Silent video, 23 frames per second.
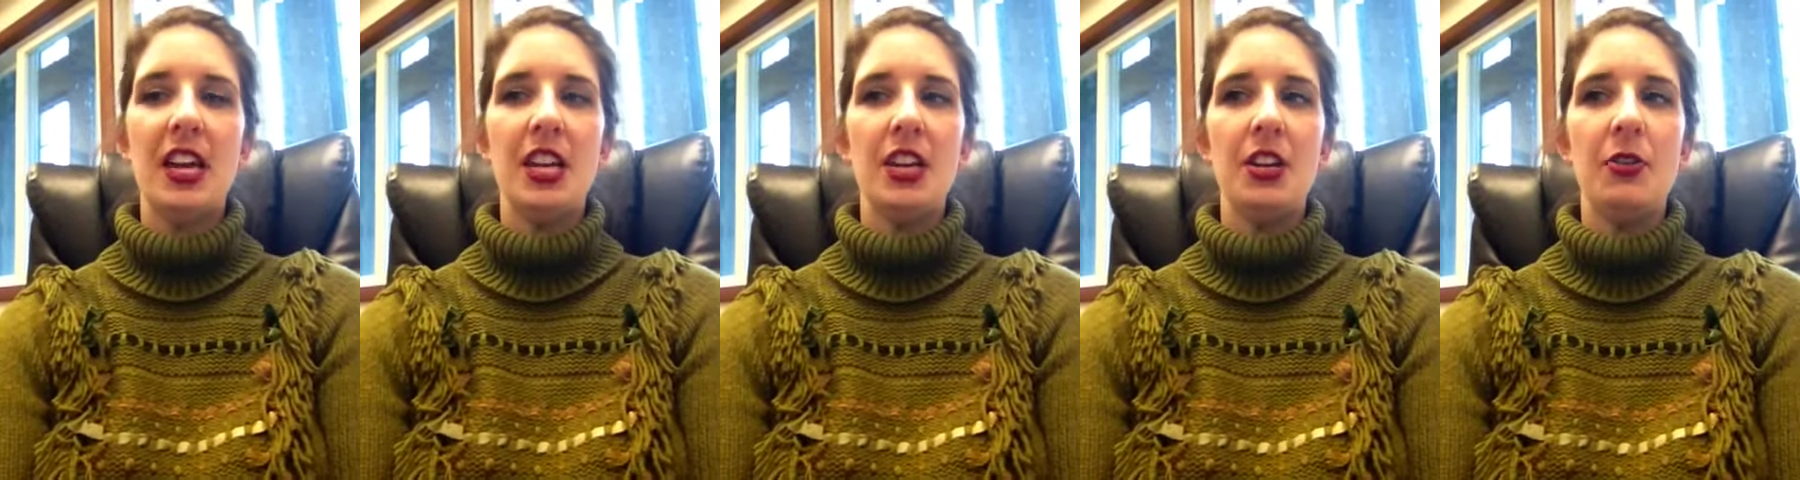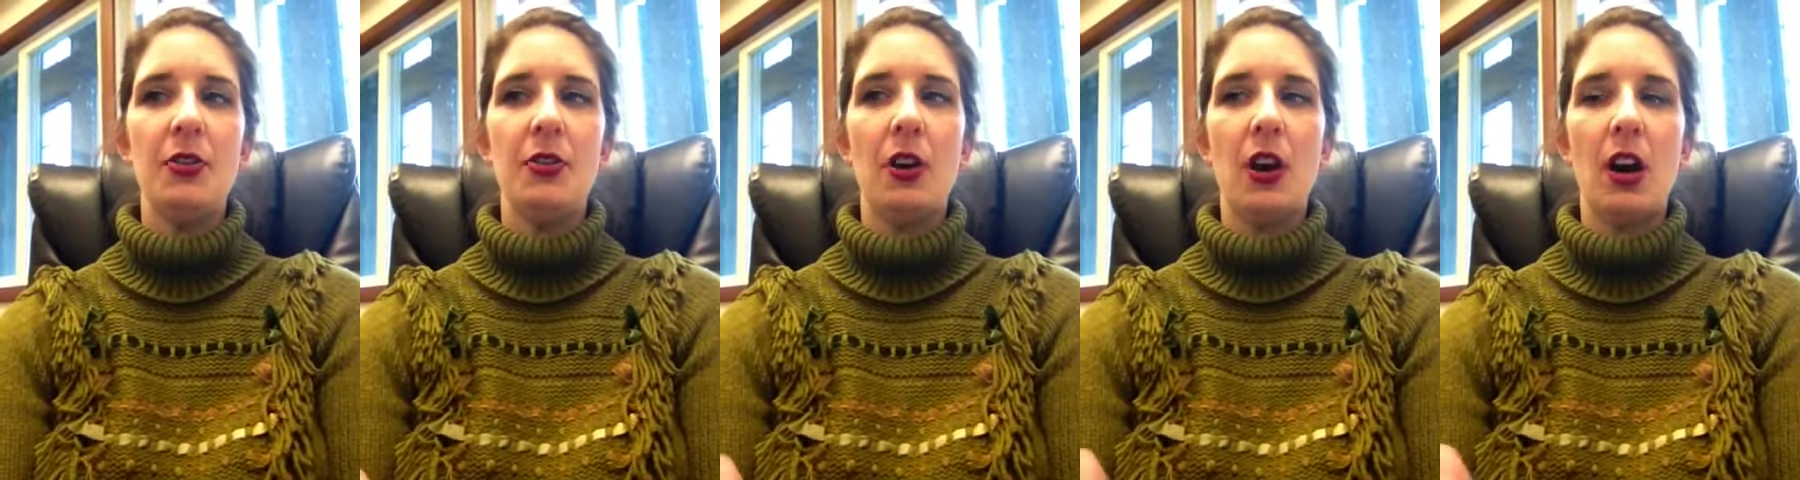
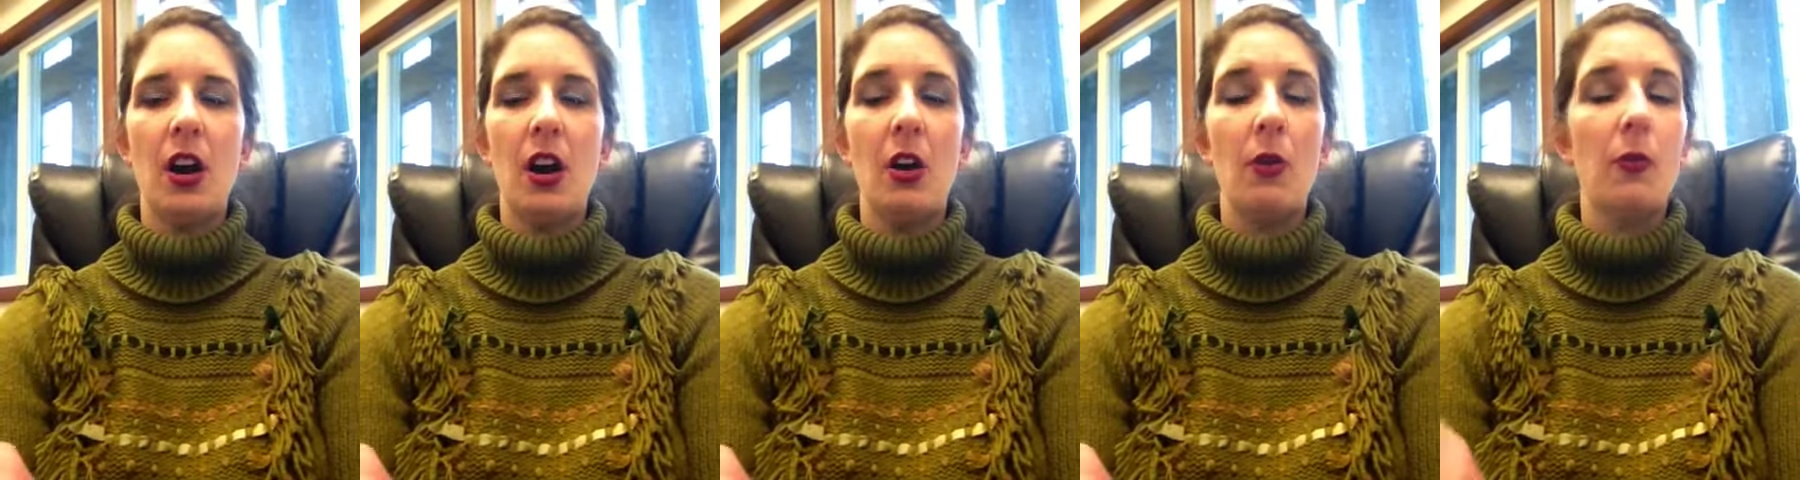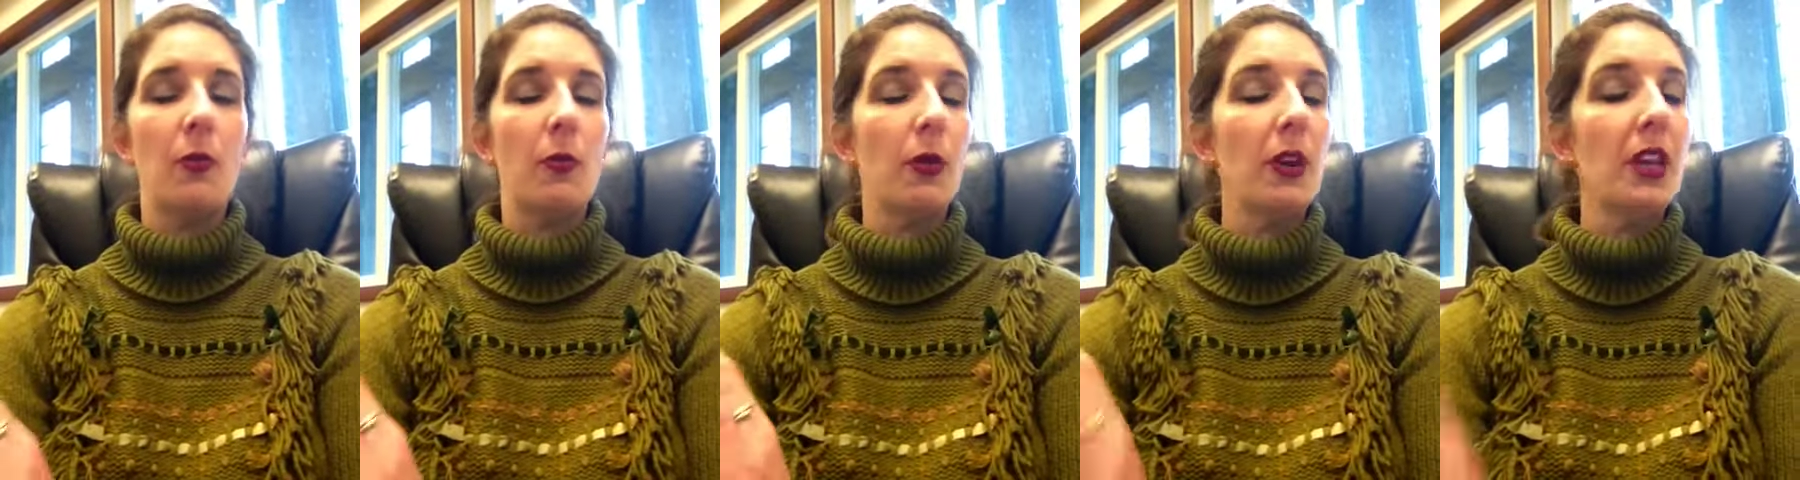you
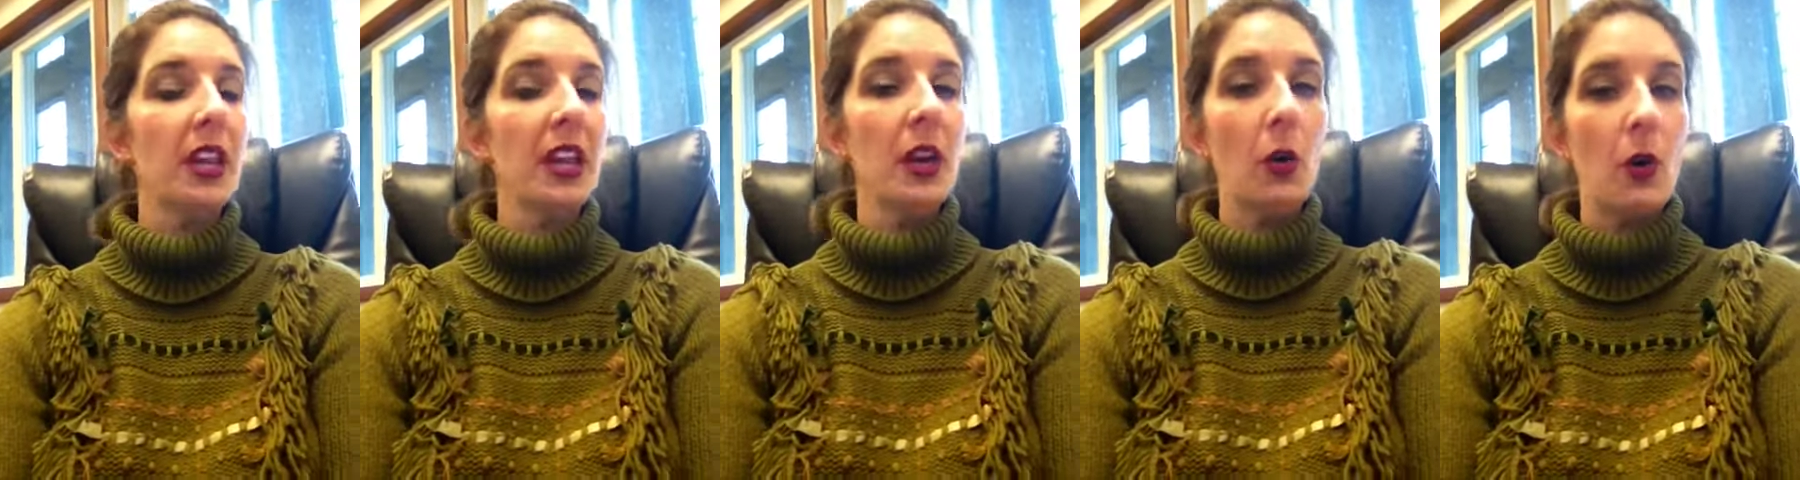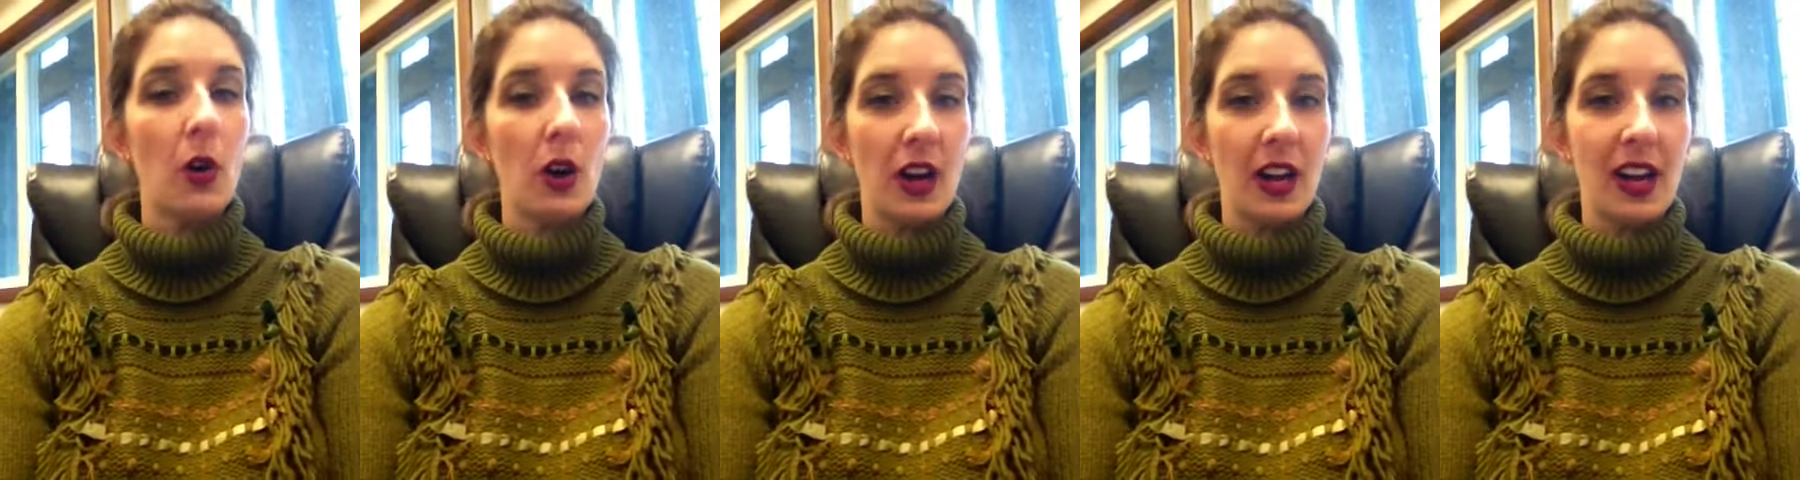are really
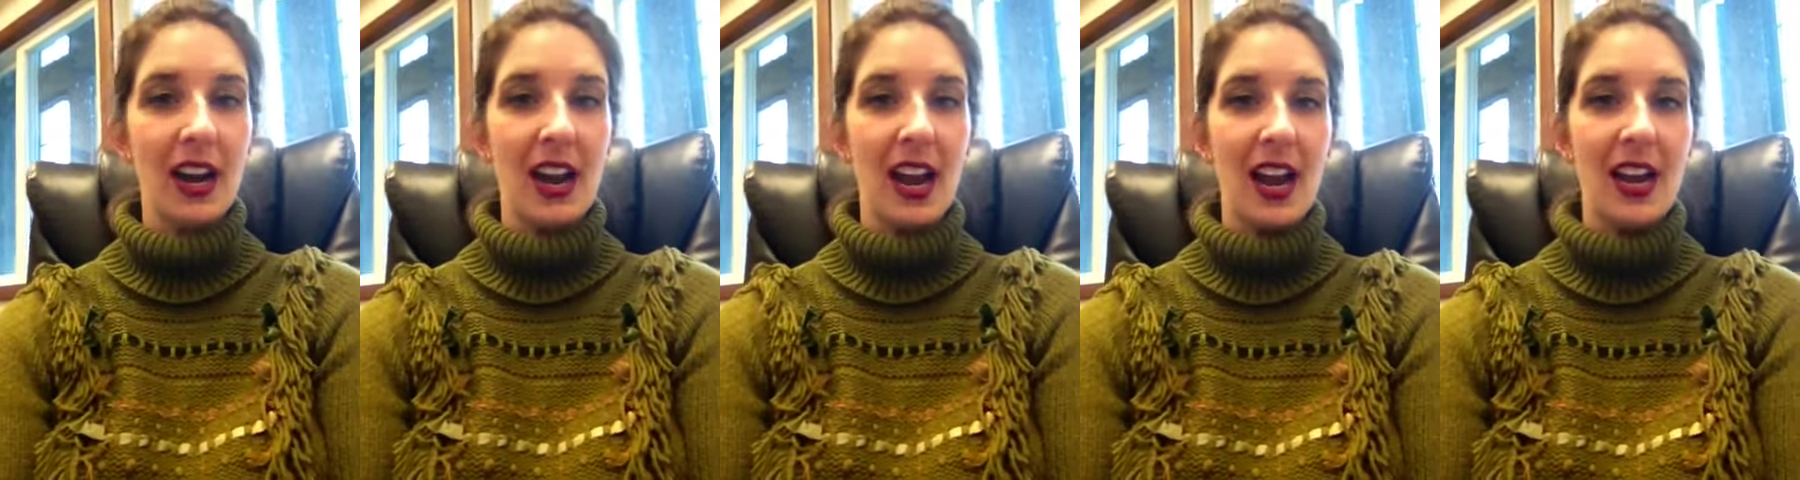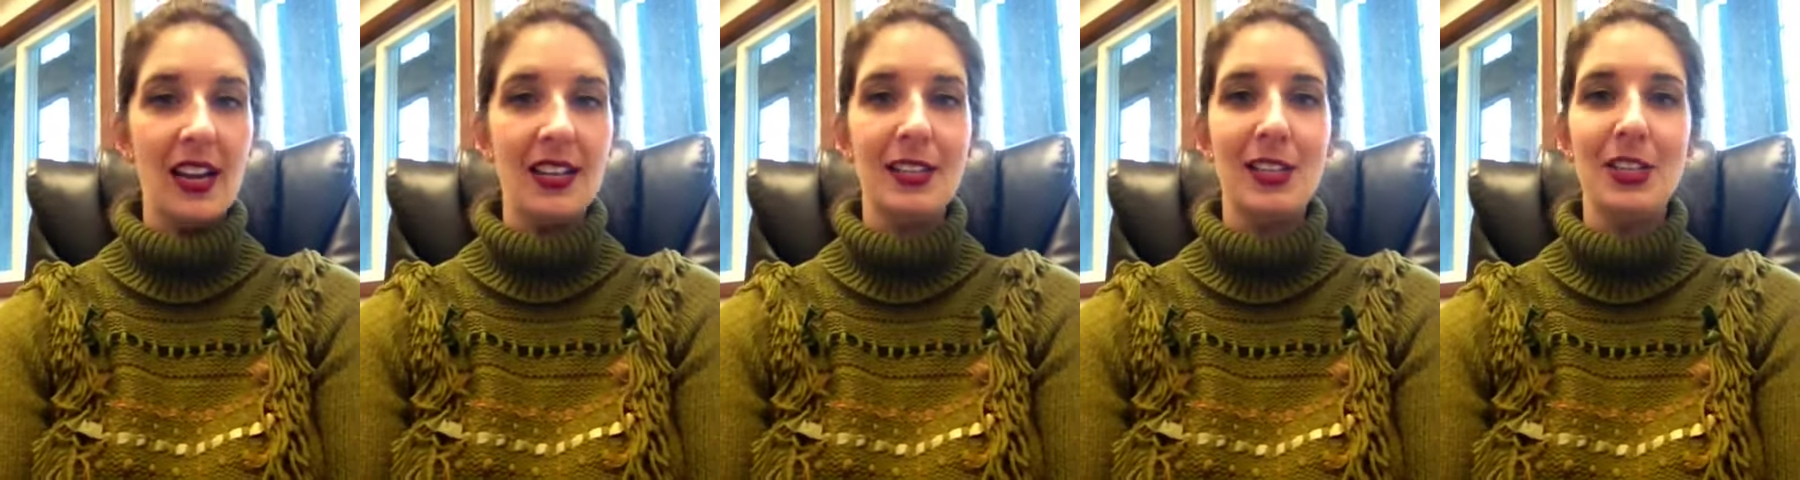organized,